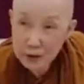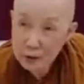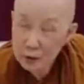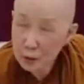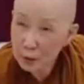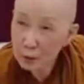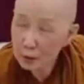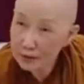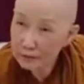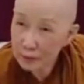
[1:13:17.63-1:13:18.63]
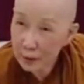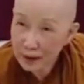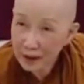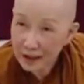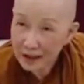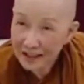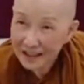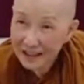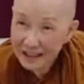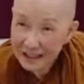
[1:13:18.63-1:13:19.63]
2014.
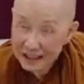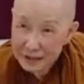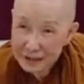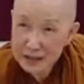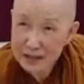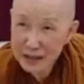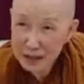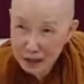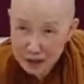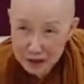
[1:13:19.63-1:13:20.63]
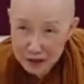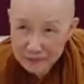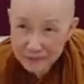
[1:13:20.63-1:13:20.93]
You see the connection?